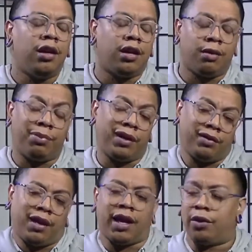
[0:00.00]
Uh,
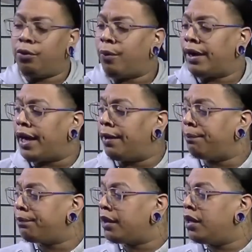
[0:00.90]
but hey, why not?
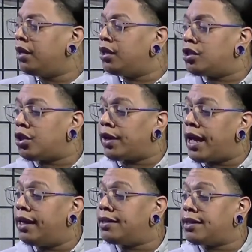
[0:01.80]
So
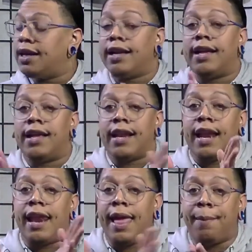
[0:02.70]
guys,
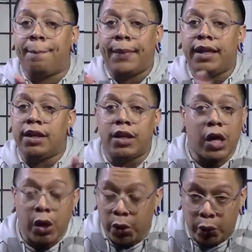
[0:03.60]
let me
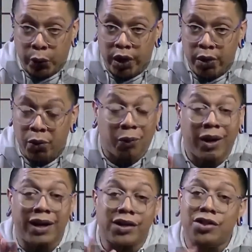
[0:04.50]
know
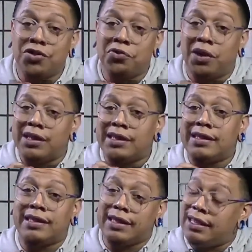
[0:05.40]
what else you want to
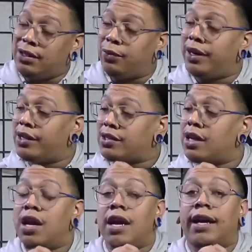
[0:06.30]
see what else
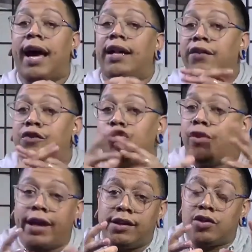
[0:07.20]
kind of
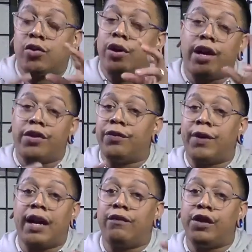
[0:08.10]
trends or other
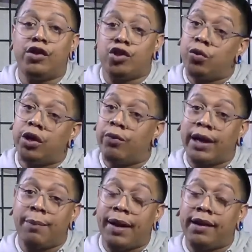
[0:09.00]
kind of videos you want to
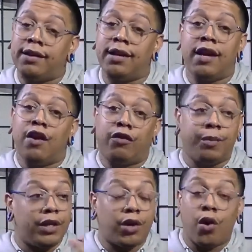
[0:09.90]
recommend for
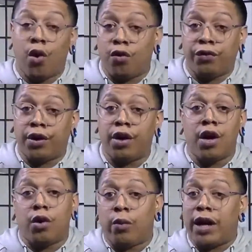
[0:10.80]
me to go over
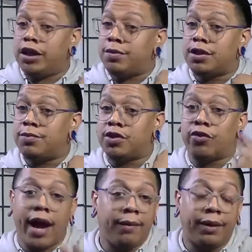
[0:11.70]
while you're
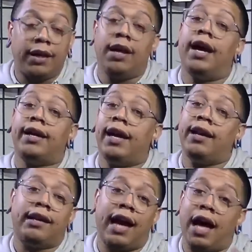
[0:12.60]
subscribing
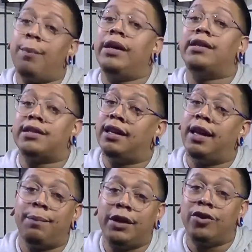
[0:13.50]
again comment
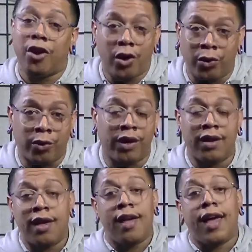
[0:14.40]
let me know
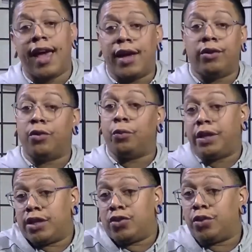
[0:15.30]
and we
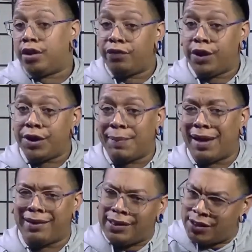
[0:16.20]
can do a little video
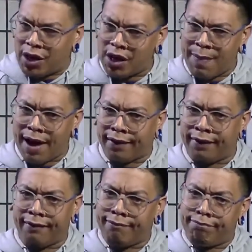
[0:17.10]
about it and talk about it.
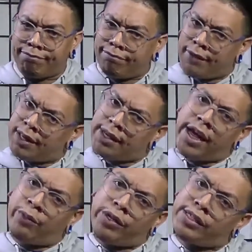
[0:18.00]

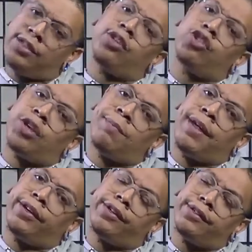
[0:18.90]
And we'll see it on
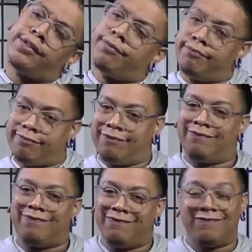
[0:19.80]
Trendmakers.
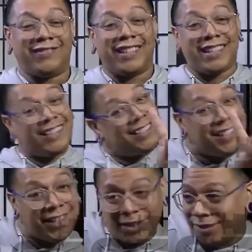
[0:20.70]

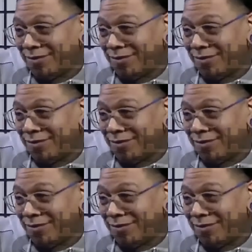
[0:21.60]
See ya.